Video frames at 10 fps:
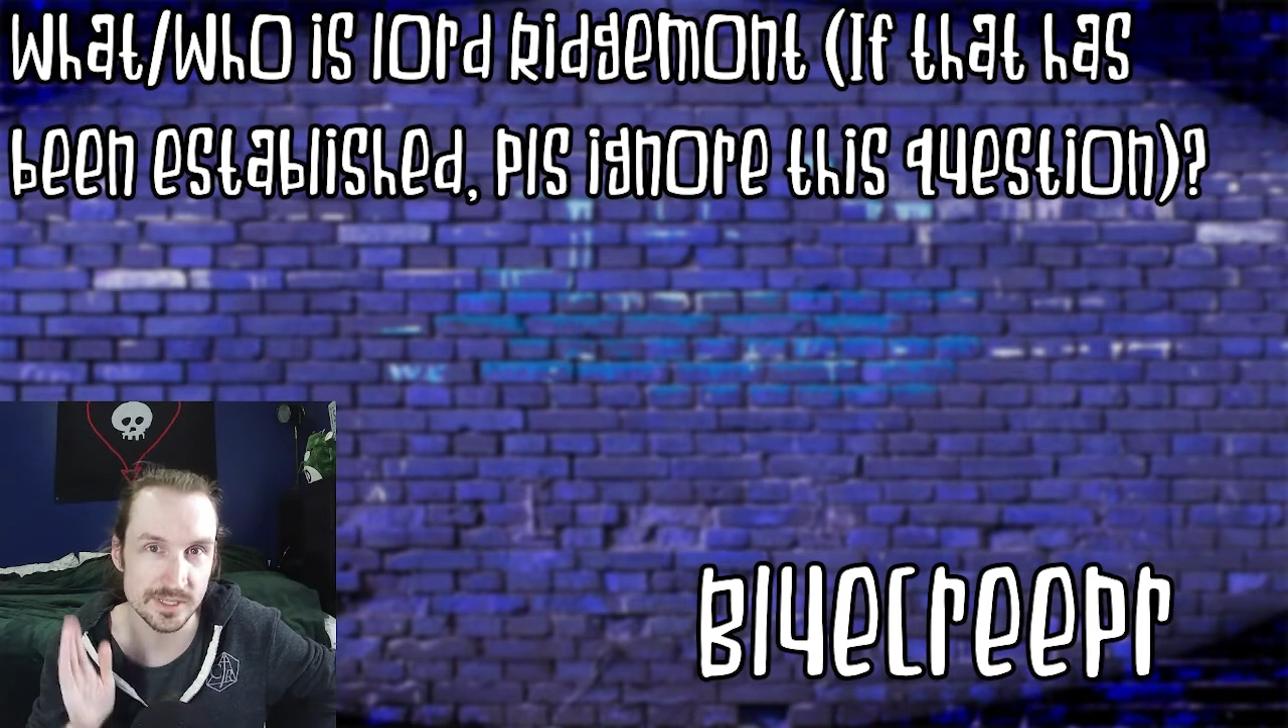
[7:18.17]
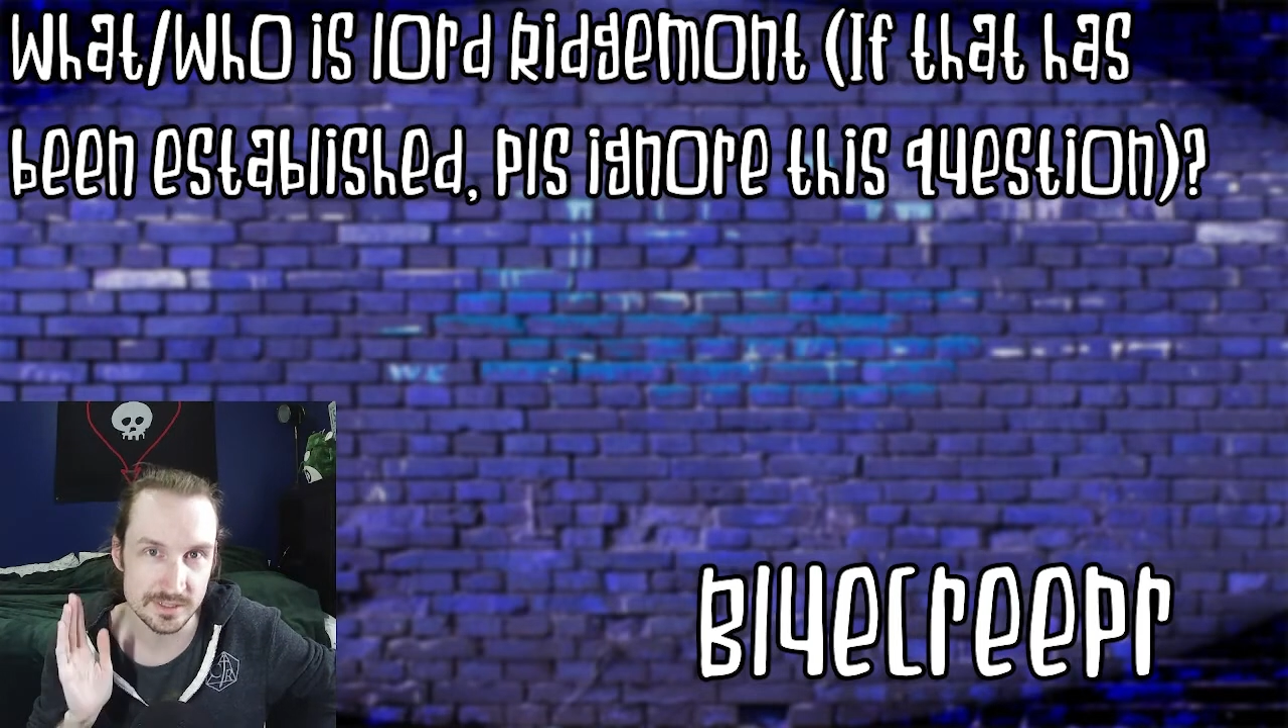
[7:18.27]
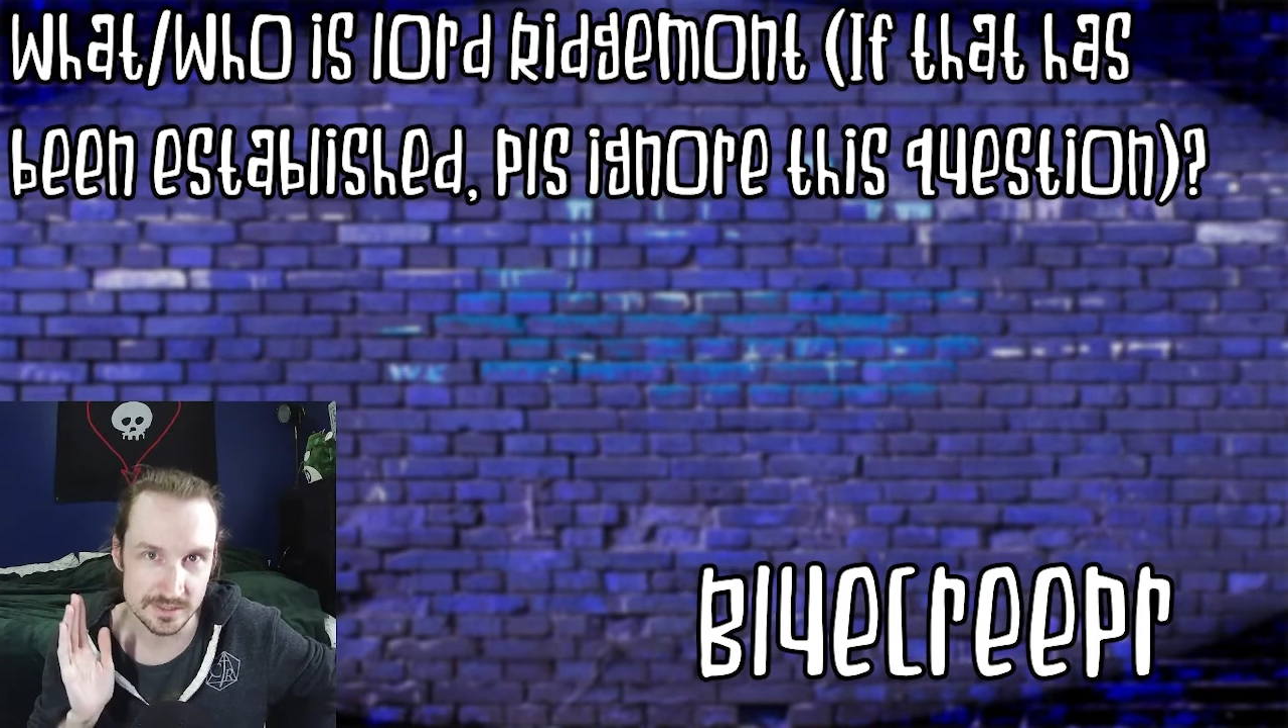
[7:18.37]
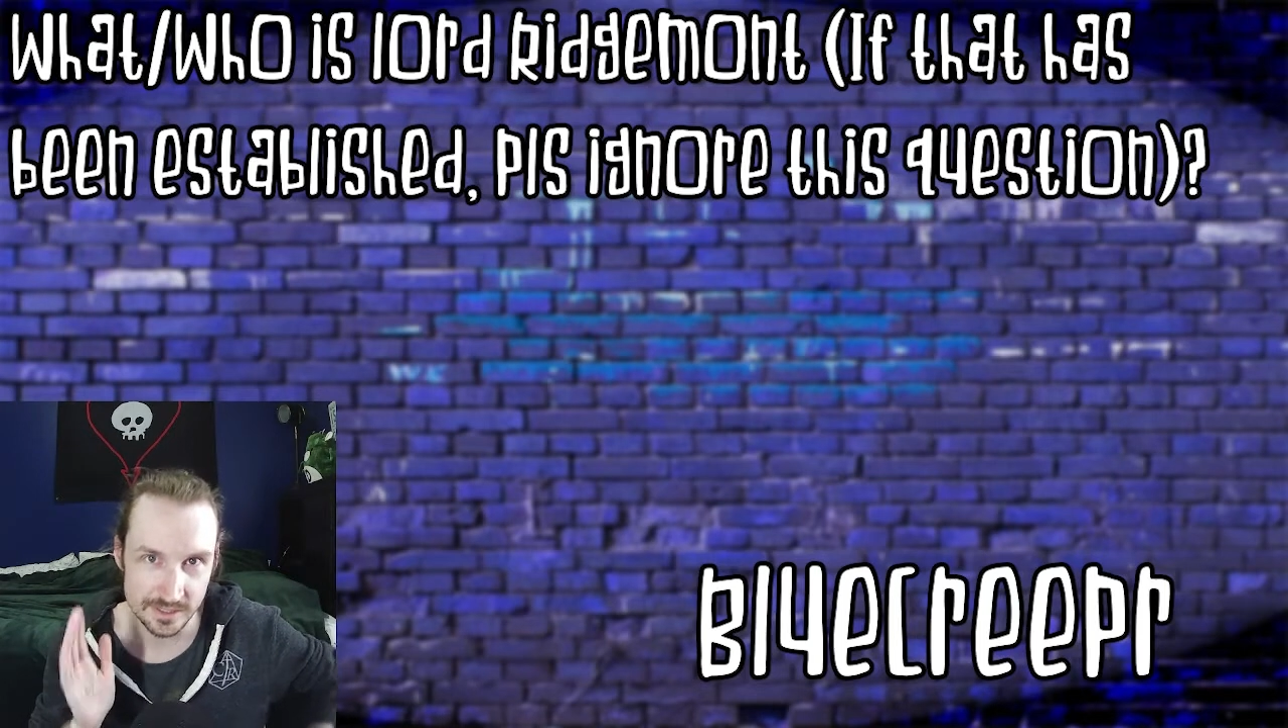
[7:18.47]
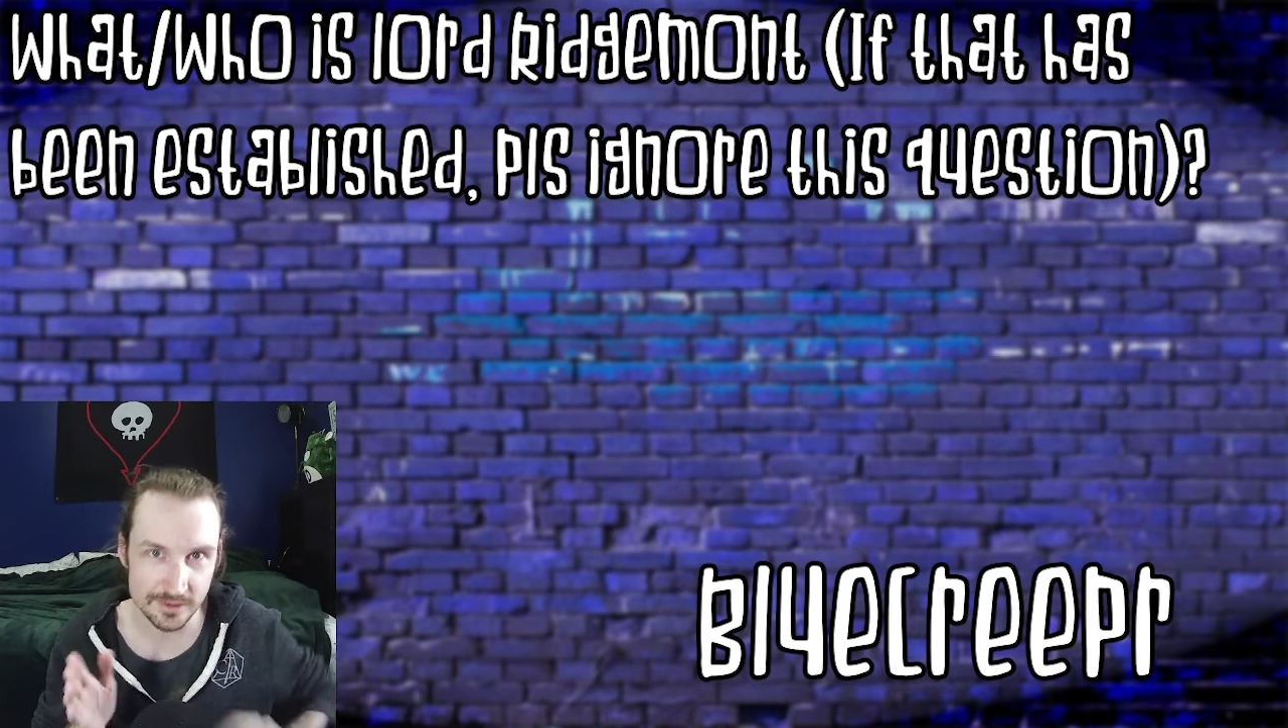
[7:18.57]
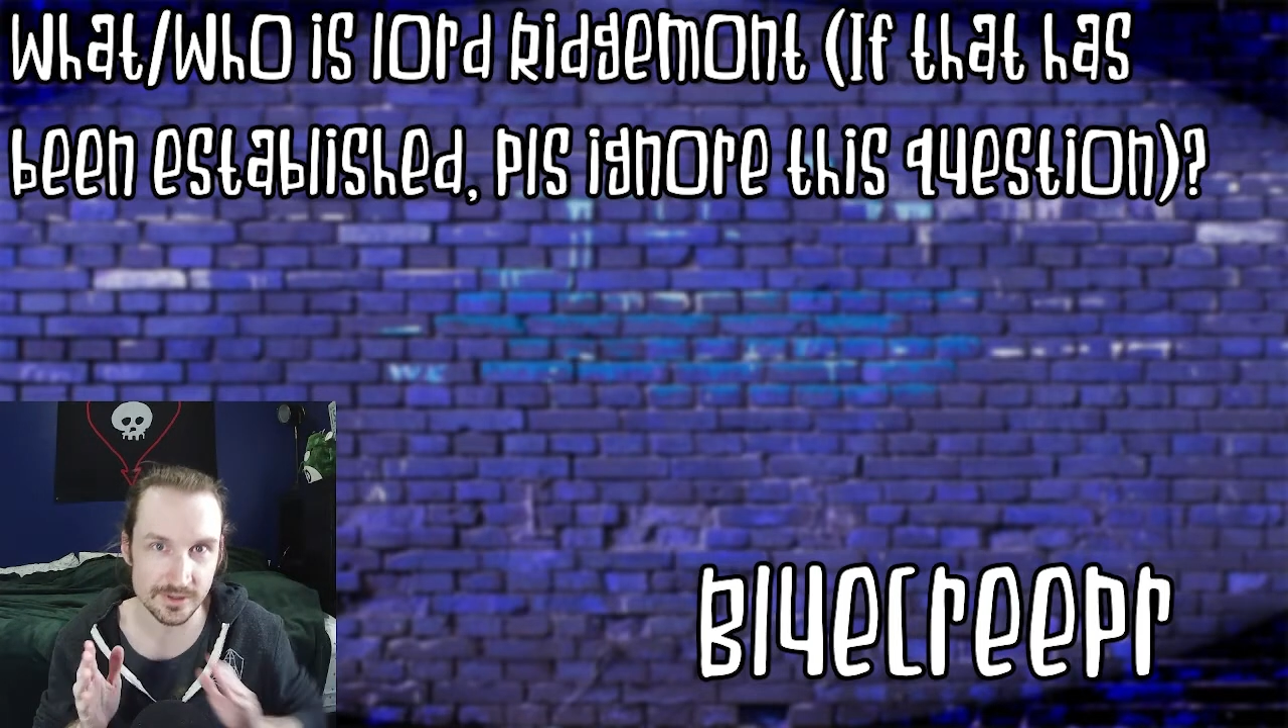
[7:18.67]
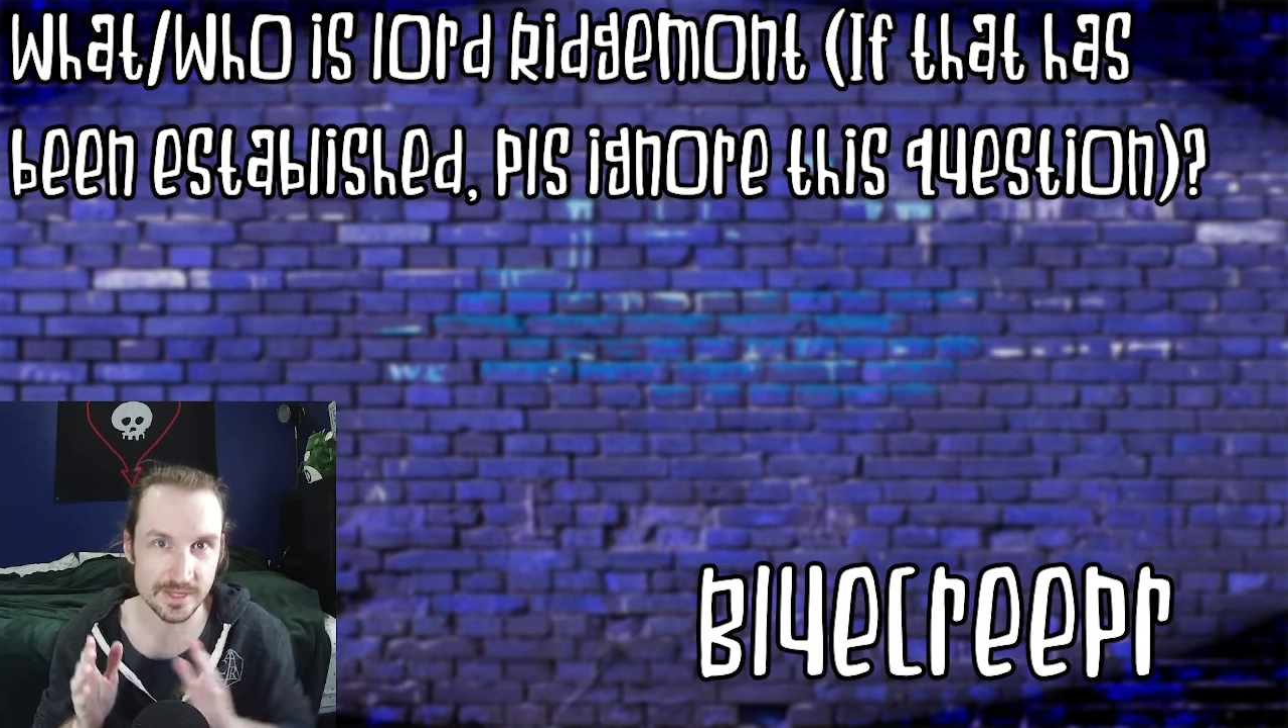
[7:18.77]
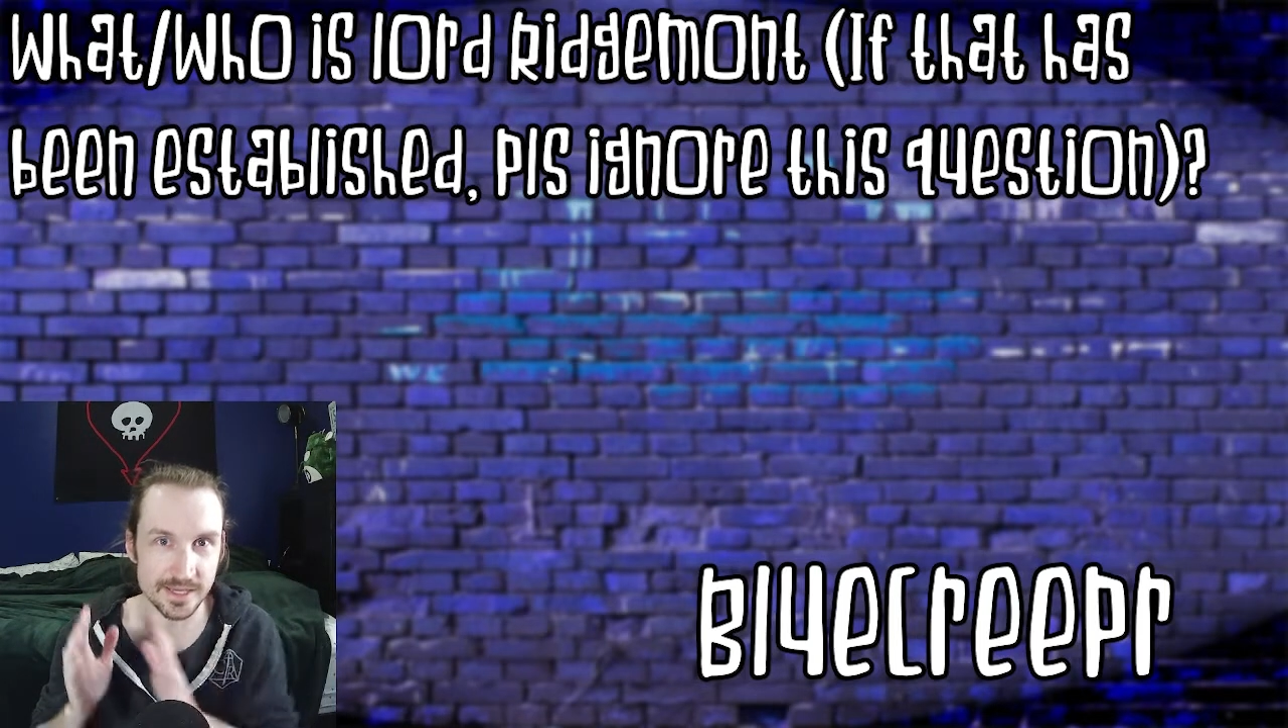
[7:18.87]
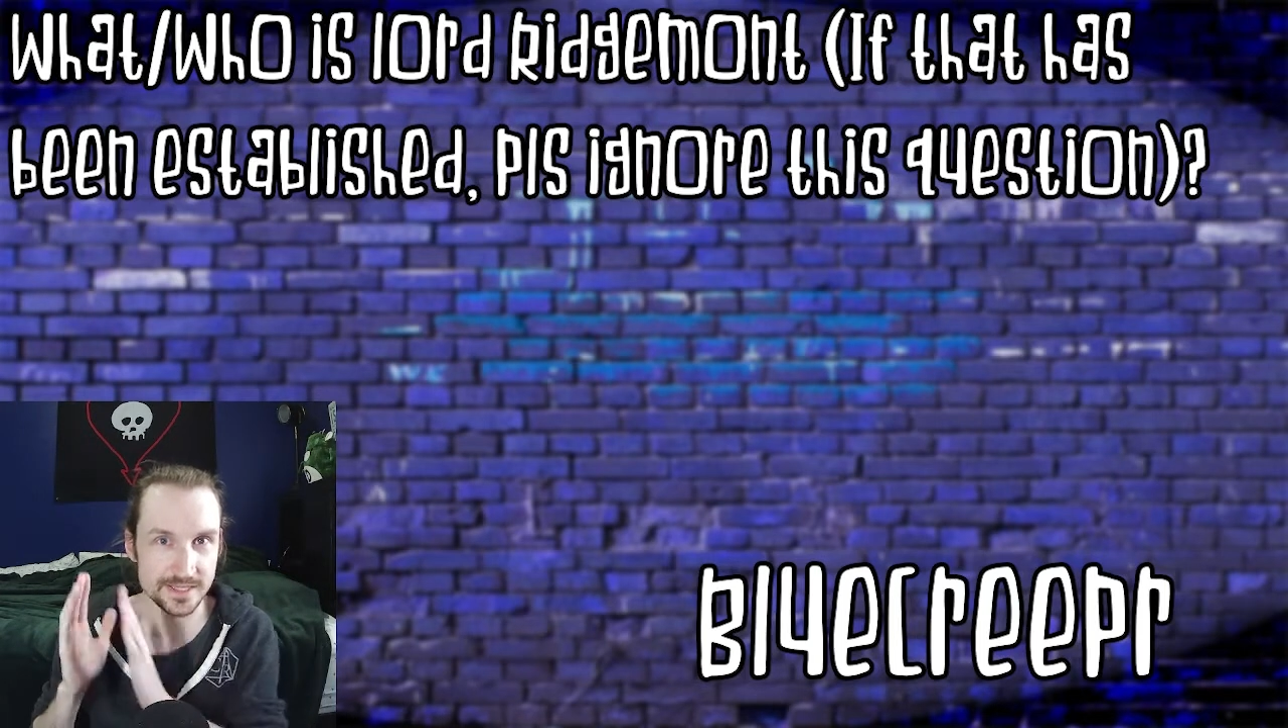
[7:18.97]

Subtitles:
is literally